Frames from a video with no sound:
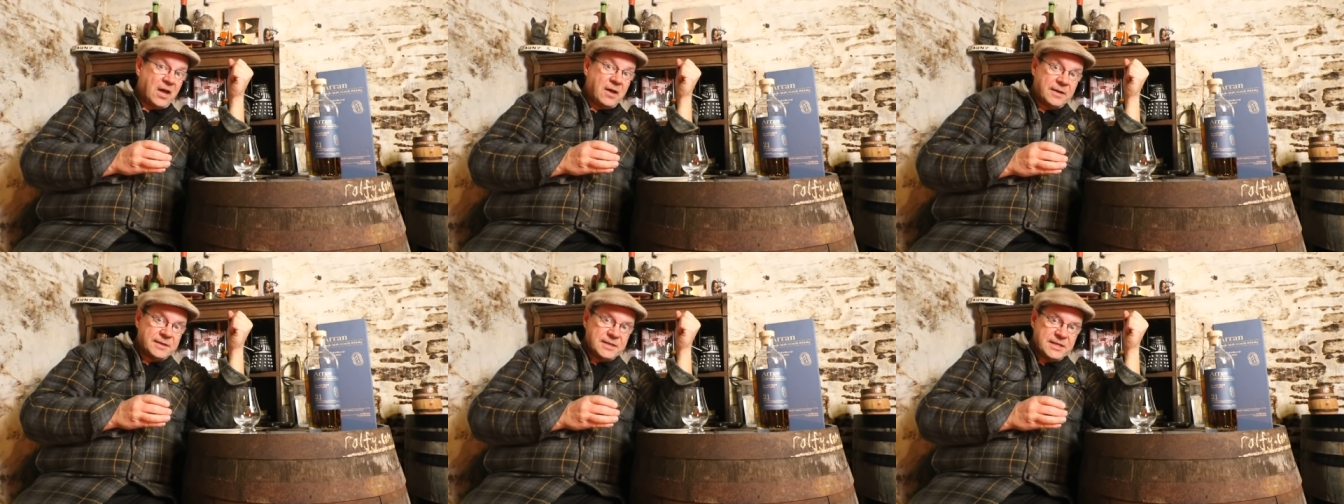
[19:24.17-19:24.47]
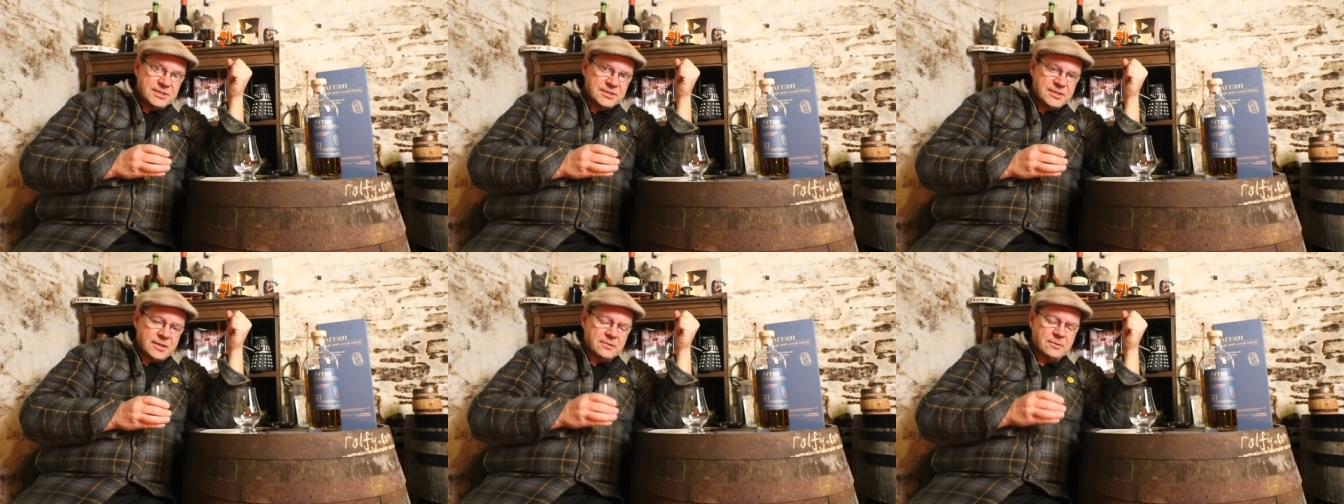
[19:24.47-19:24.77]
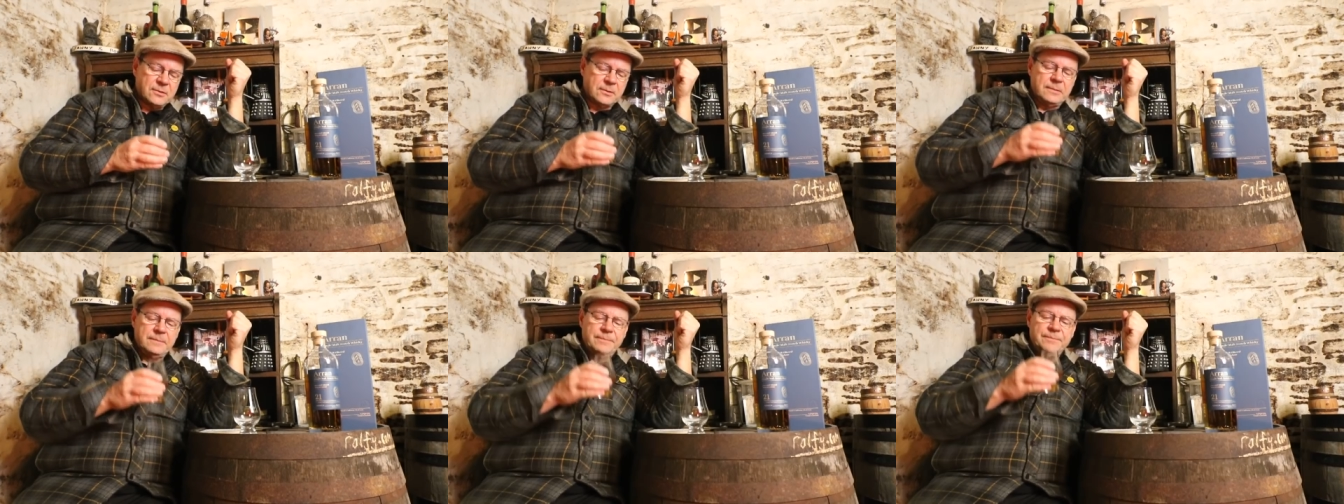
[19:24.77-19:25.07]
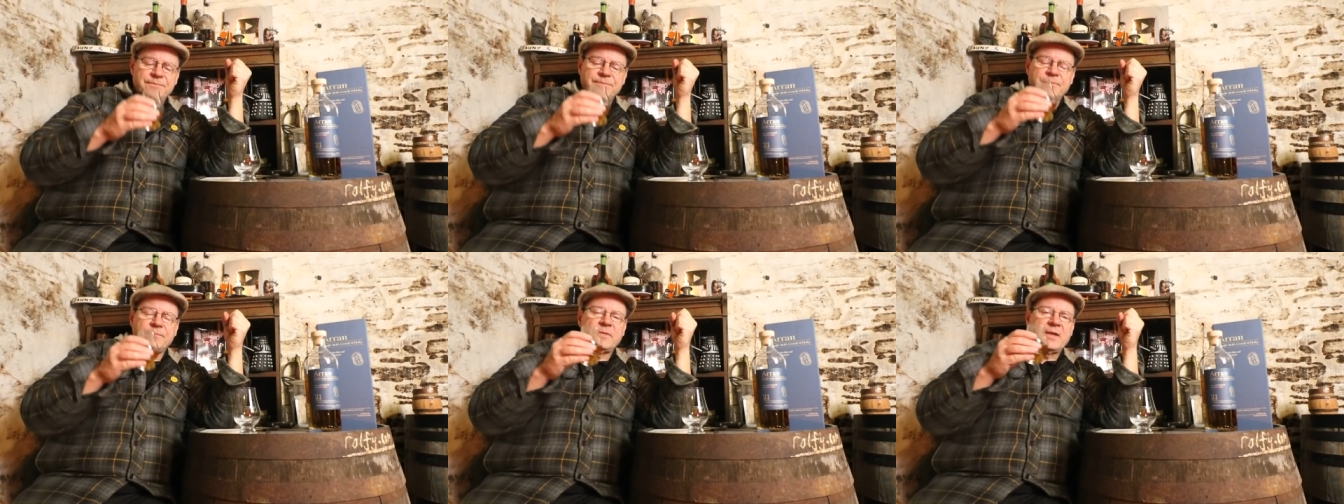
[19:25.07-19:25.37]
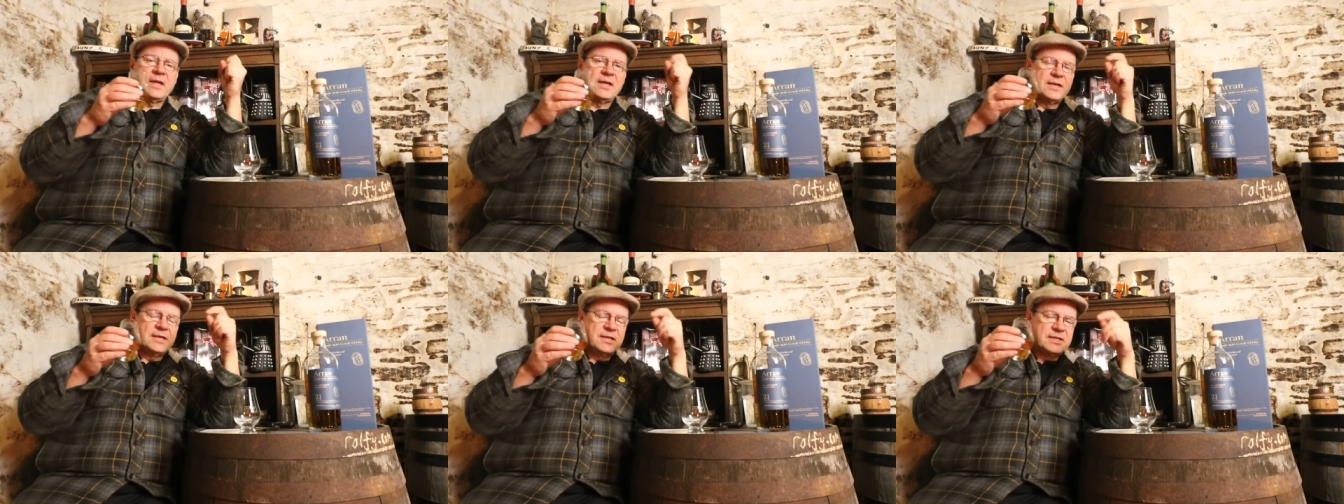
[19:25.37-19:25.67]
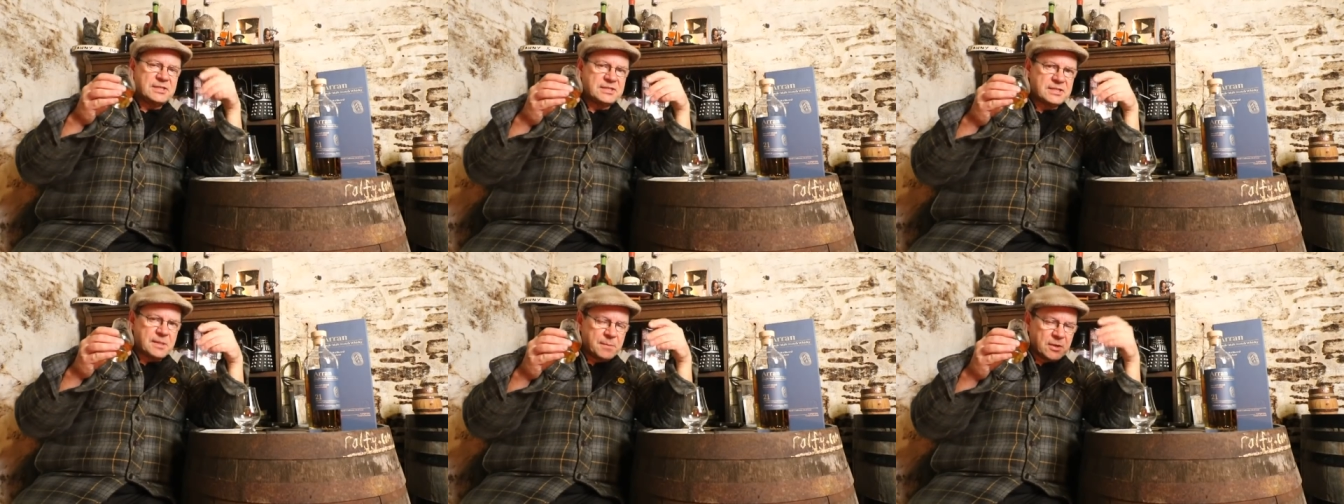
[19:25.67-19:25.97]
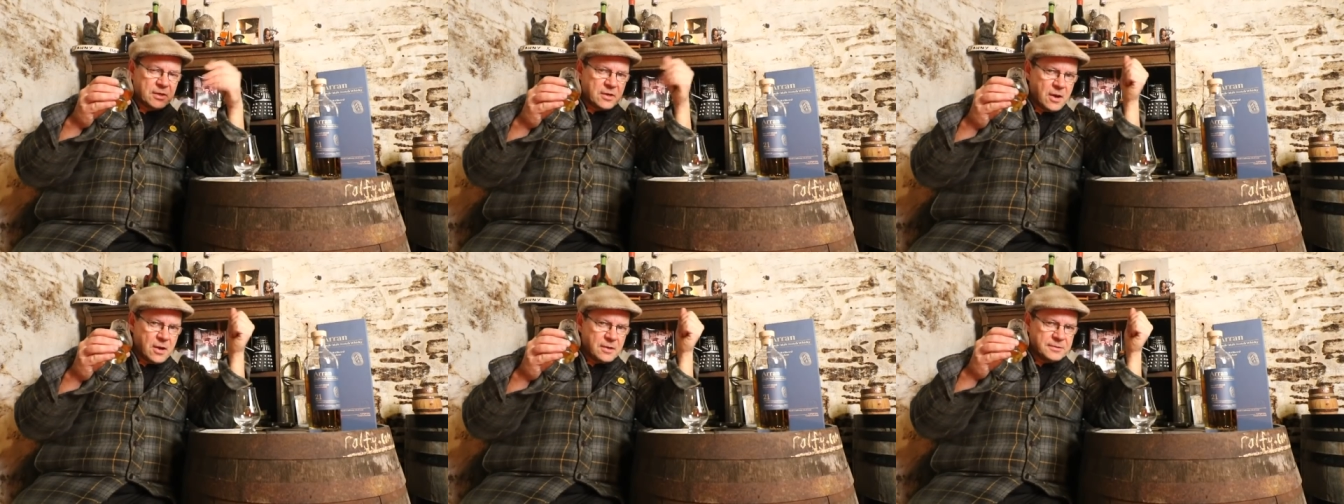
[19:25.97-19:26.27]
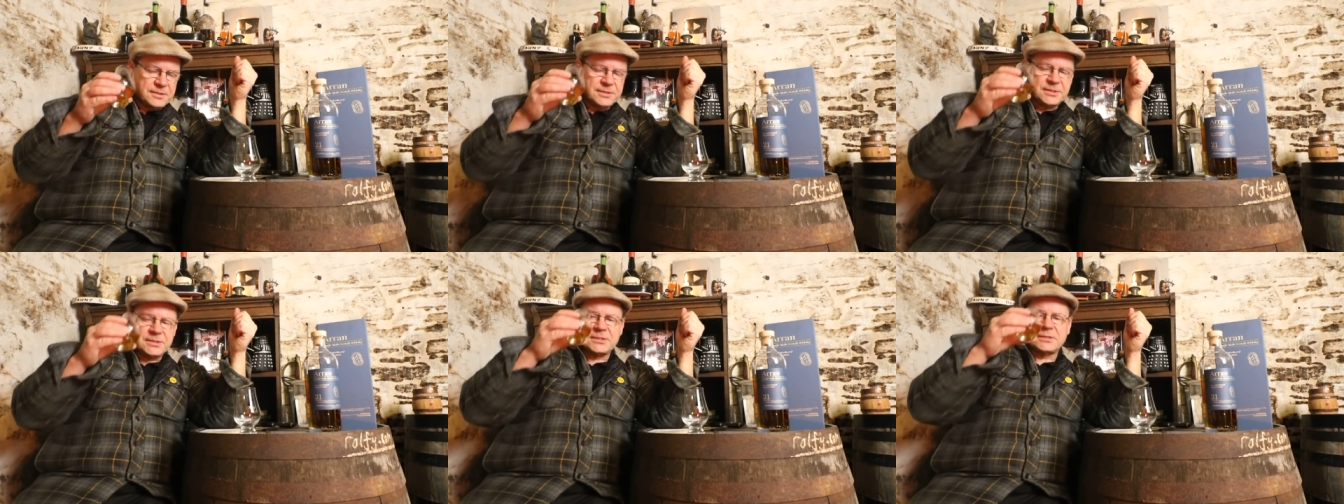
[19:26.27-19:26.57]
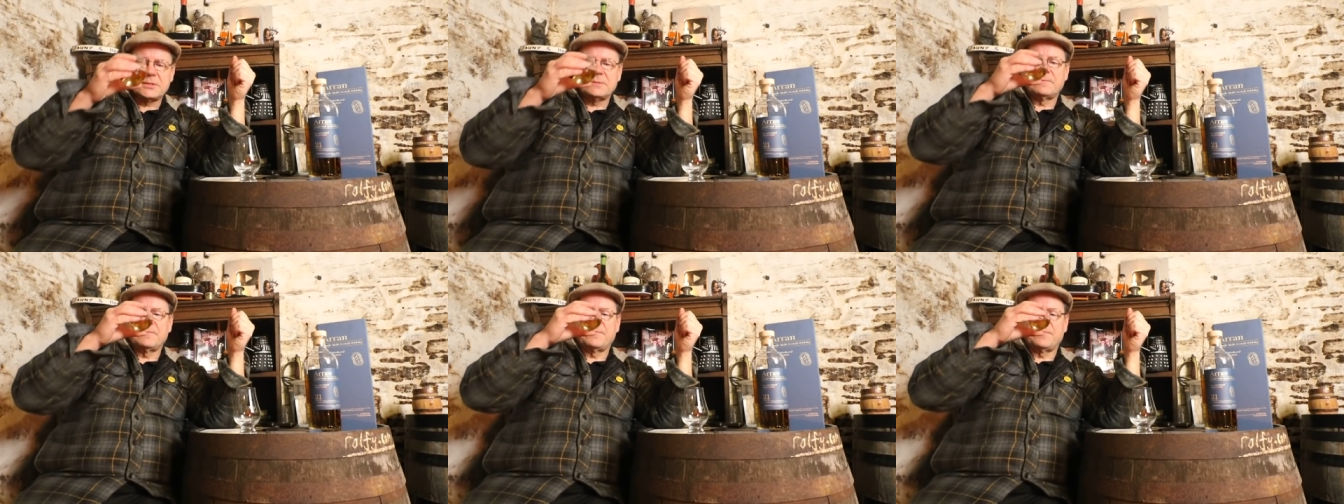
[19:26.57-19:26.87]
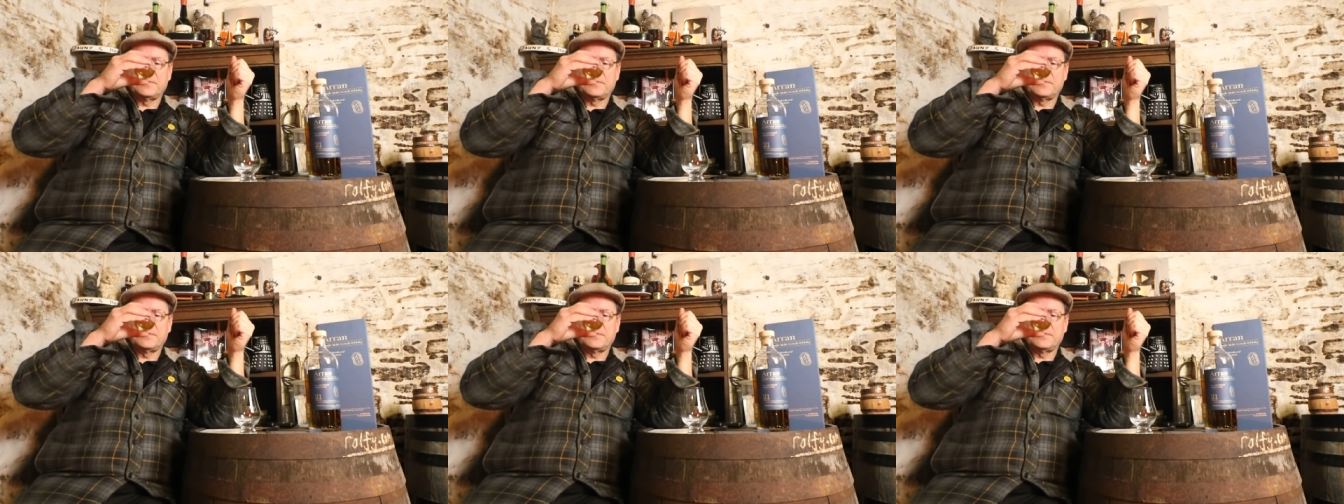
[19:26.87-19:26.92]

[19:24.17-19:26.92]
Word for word: honeysuckle, summer gardens,